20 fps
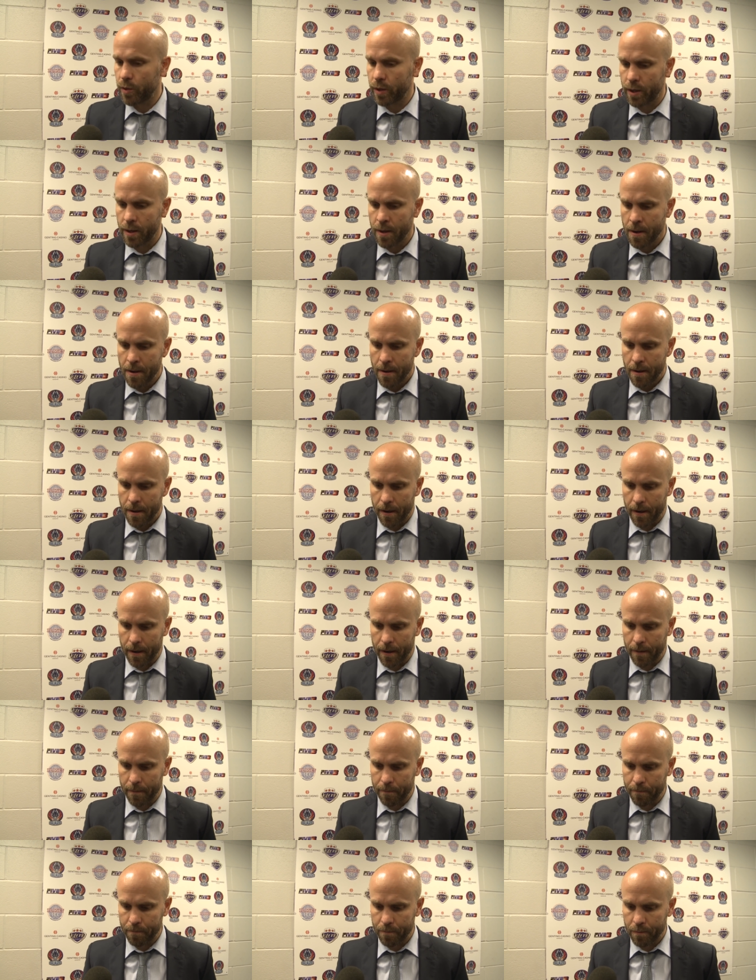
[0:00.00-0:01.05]
and
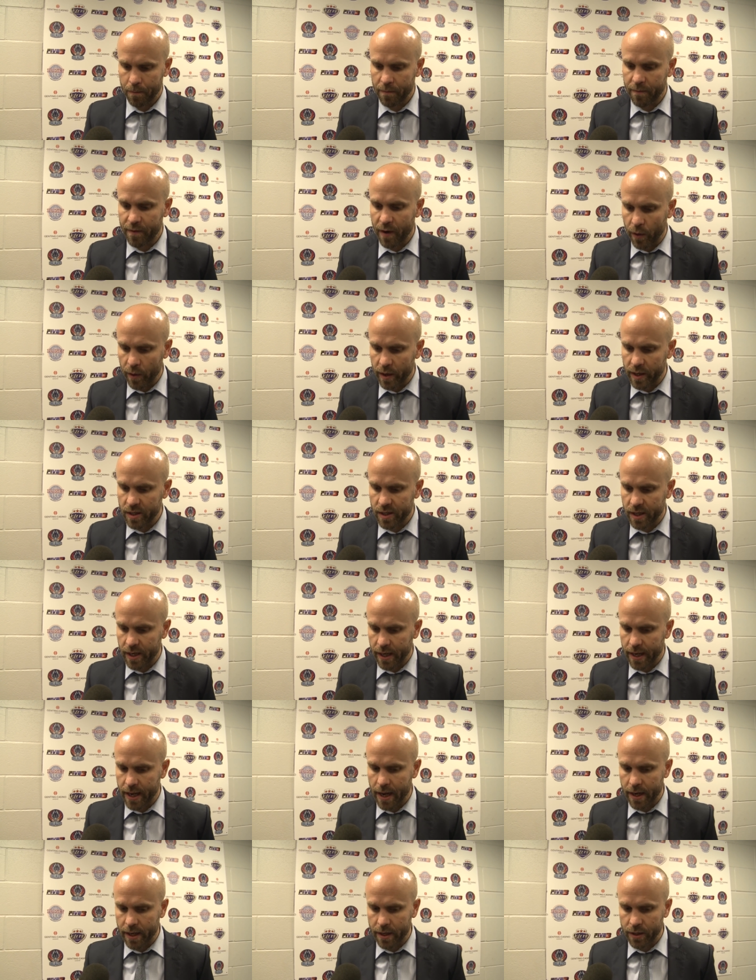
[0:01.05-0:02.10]
um, very easy to
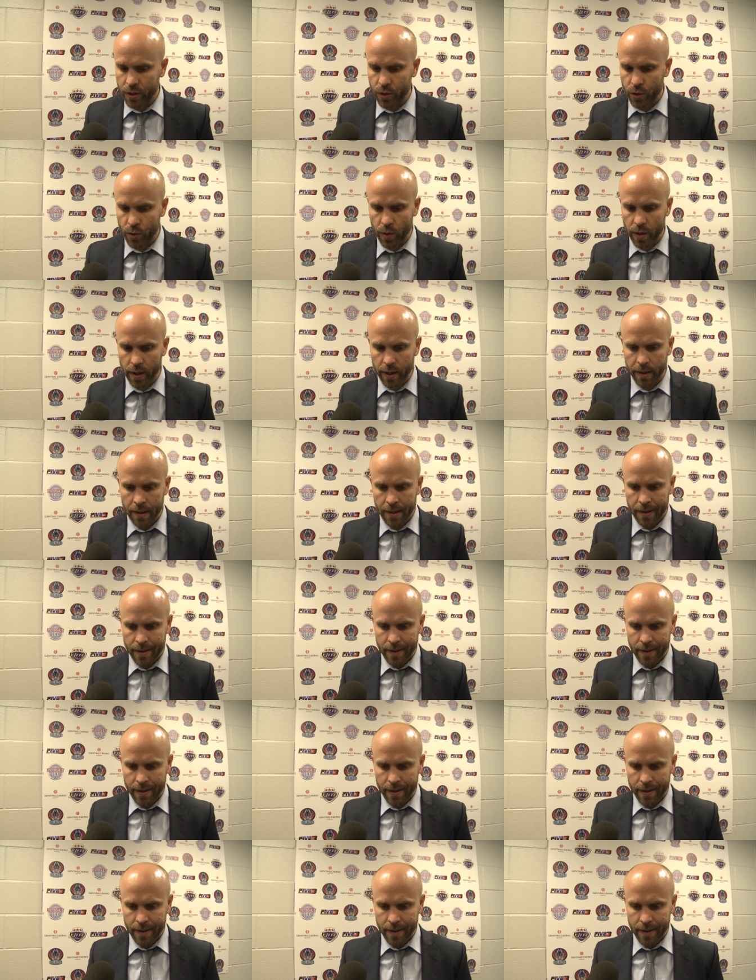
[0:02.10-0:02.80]
get into, a,